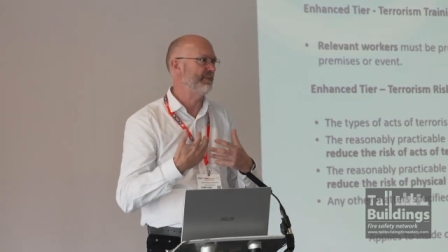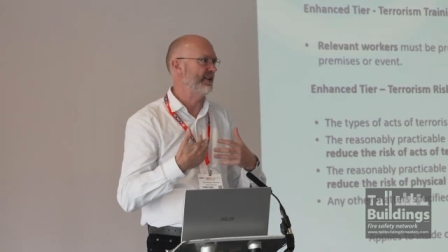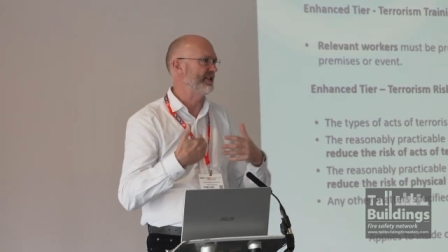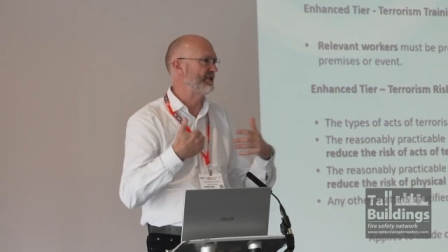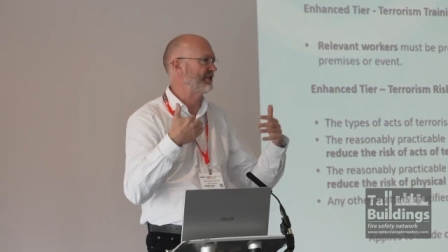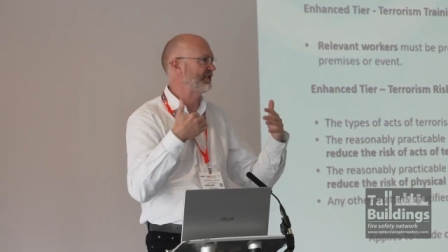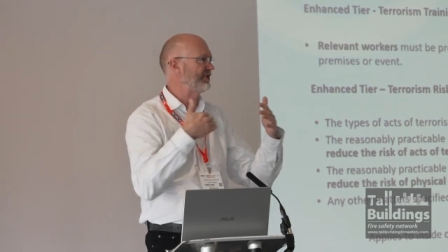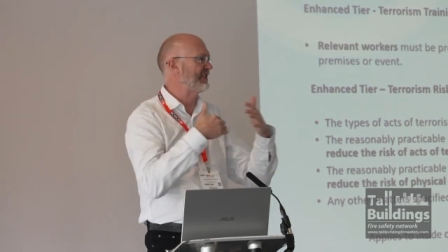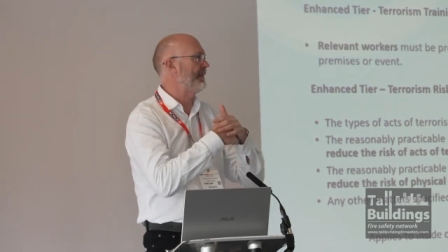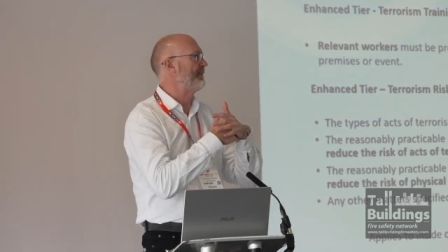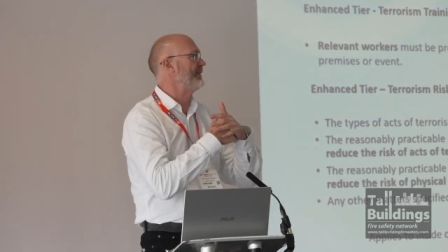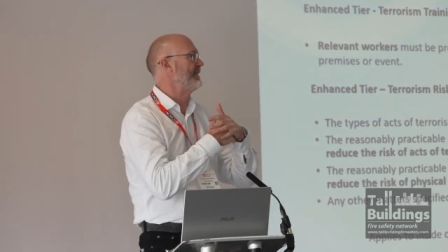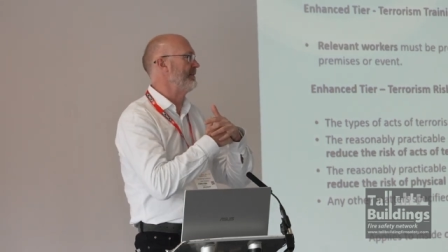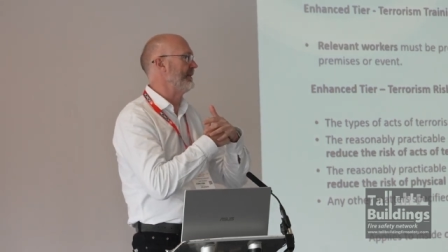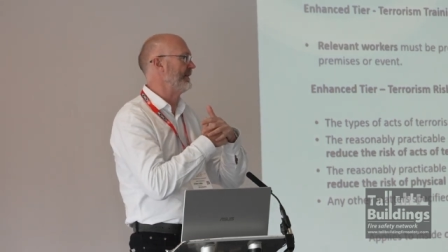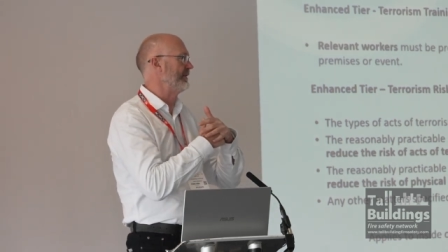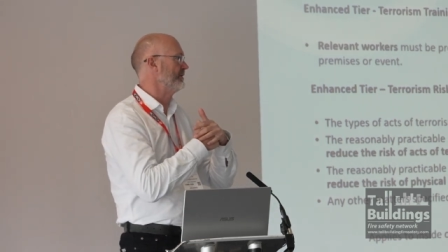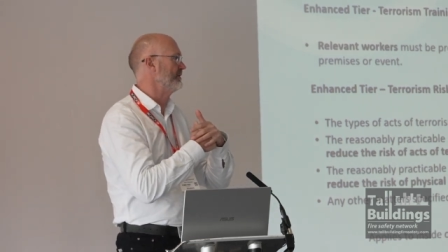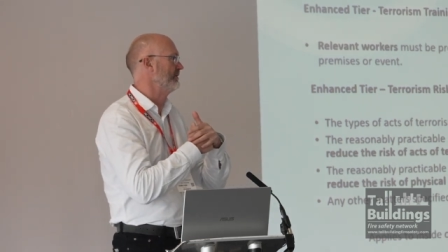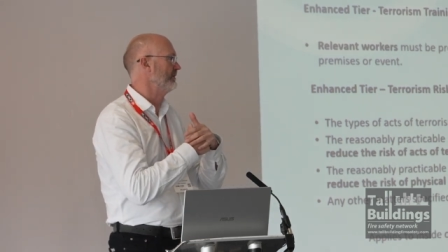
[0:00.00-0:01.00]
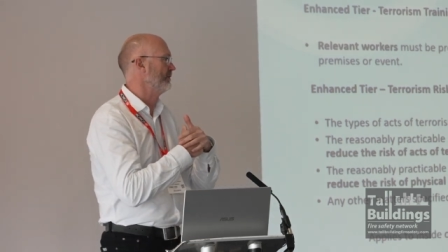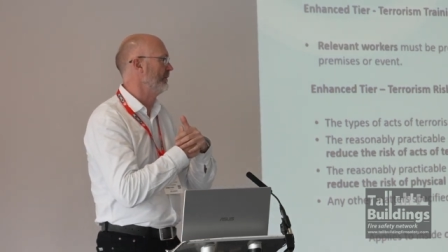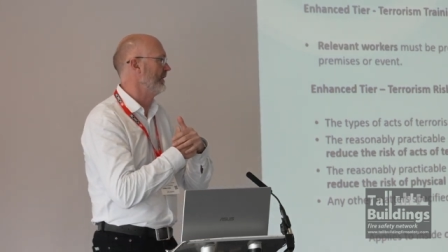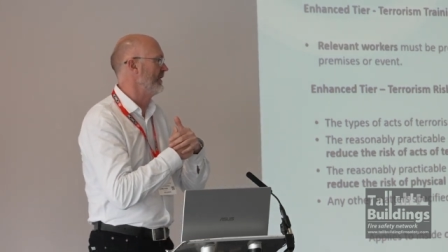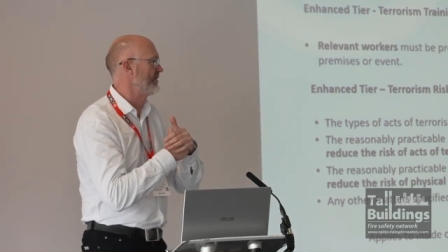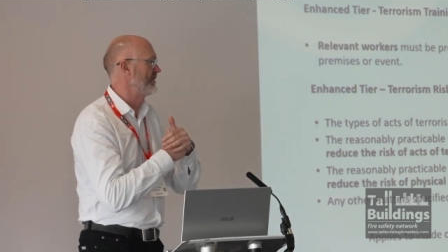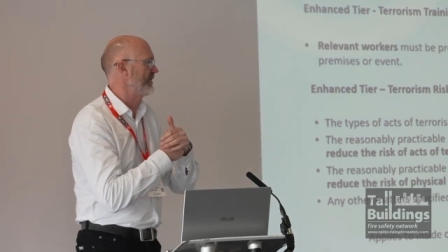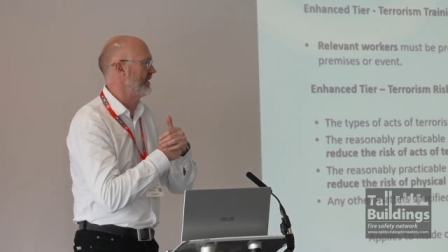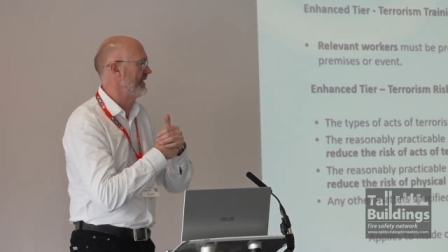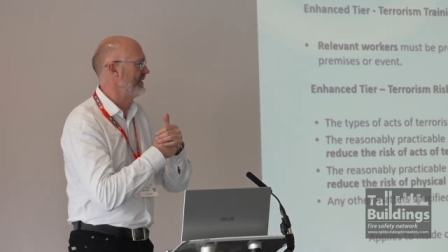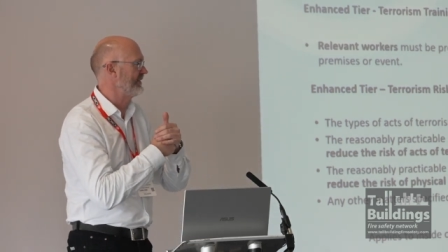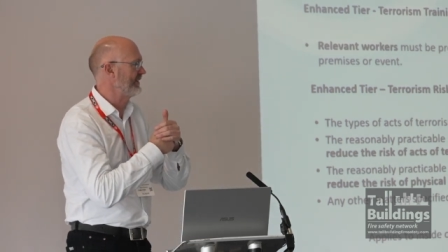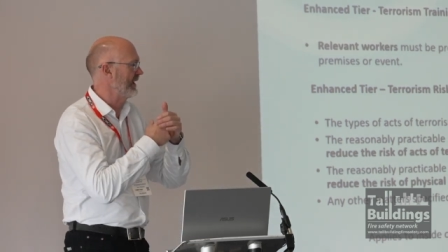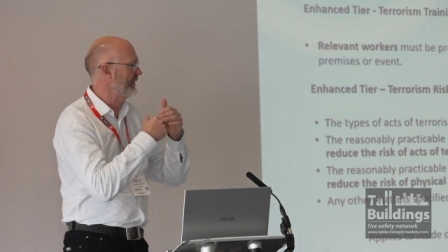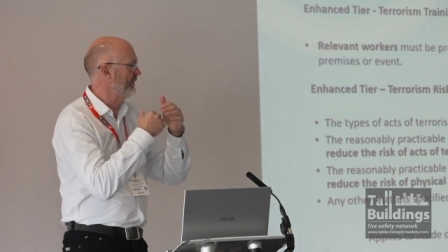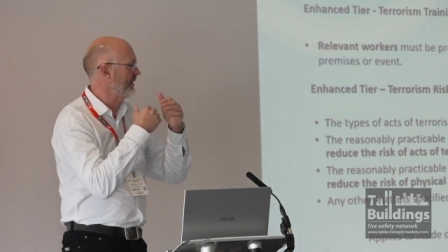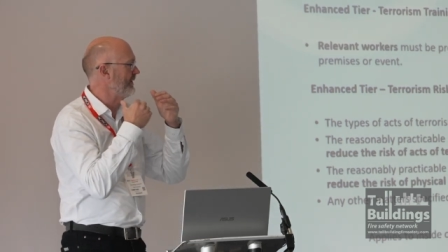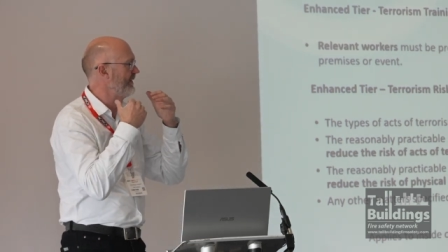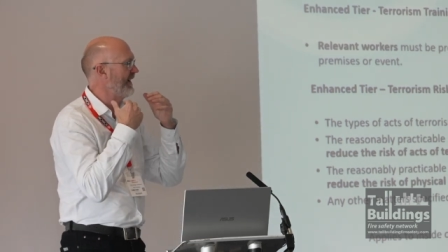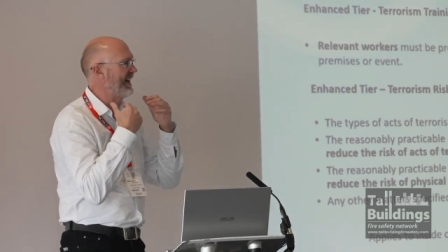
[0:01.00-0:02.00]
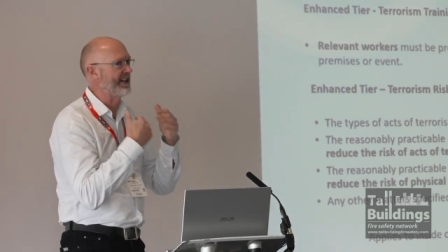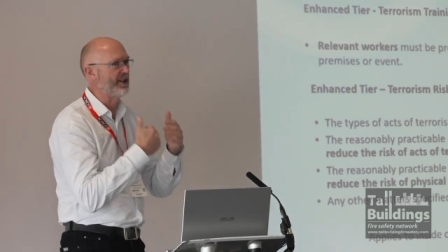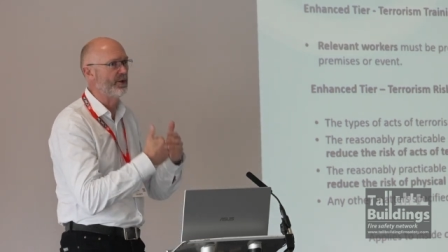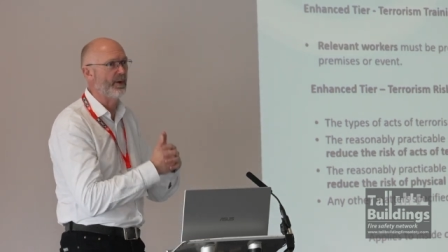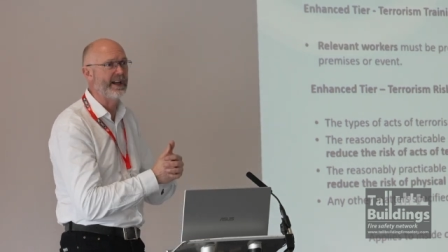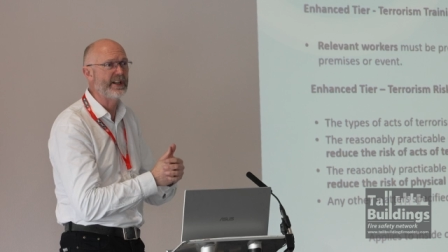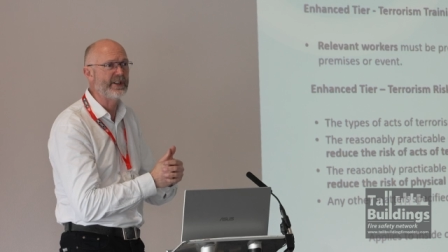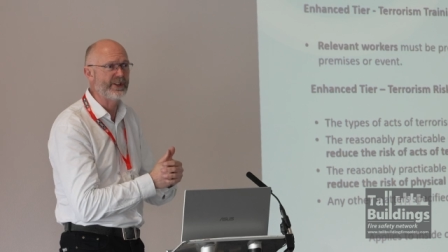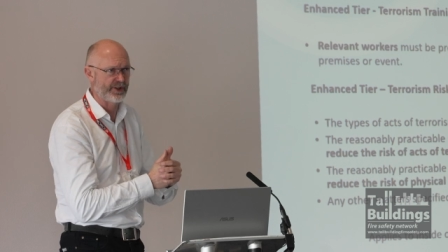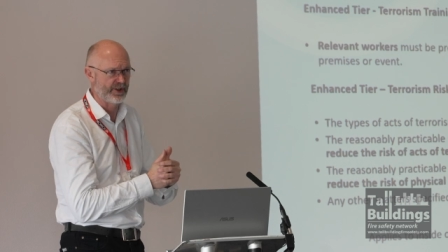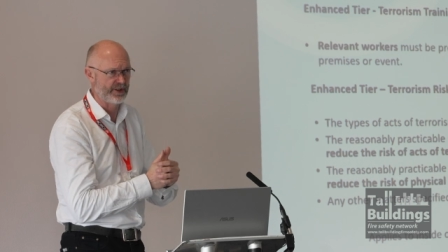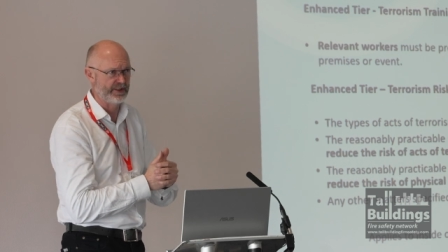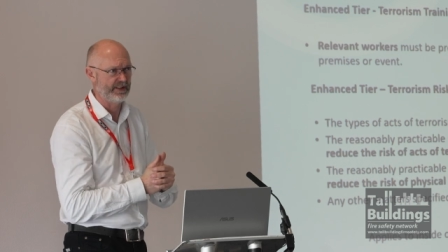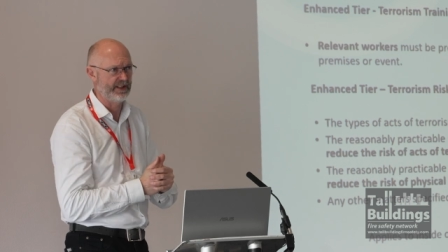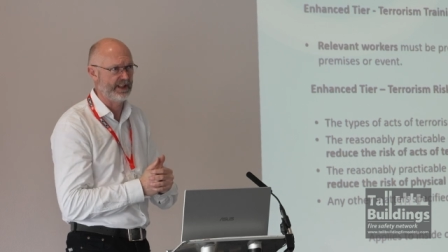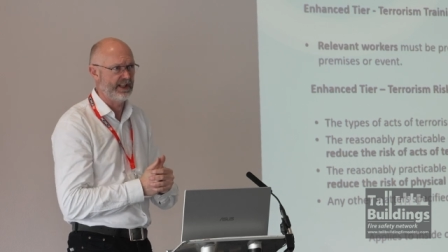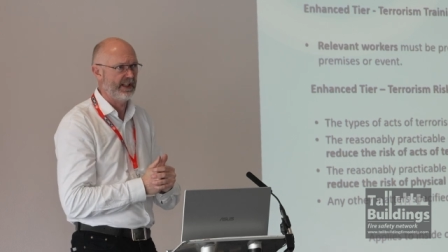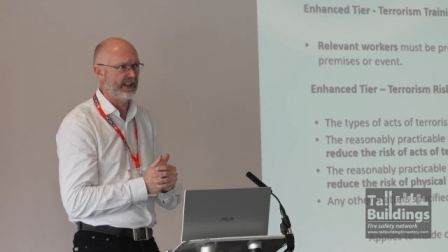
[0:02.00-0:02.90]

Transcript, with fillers: but there's a step in the middle, which instead of evaluation,